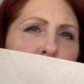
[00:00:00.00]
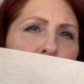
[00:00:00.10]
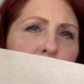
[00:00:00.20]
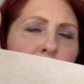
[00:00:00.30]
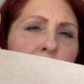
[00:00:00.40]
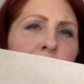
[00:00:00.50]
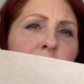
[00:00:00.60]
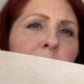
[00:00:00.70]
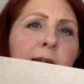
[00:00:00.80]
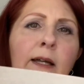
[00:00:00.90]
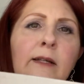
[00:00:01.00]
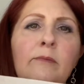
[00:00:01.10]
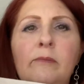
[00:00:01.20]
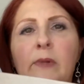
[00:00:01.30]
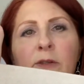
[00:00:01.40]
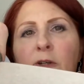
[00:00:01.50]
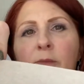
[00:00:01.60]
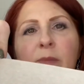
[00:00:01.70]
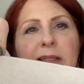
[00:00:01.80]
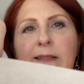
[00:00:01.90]
right? And you
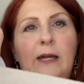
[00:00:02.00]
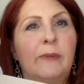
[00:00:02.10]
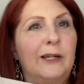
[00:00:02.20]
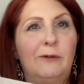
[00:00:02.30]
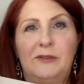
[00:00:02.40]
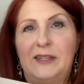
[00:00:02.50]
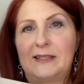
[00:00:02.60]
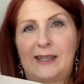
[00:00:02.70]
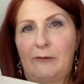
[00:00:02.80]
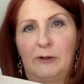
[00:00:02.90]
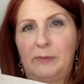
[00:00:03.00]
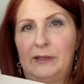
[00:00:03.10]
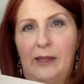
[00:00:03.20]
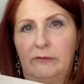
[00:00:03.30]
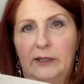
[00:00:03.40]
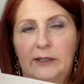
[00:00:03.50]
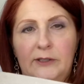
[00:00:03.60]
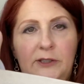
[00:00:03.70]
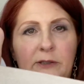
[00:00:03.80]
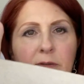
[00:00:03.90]
could mix gunmetal with this. That would be lovely
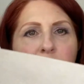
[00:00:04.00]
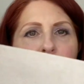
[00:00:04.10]
too.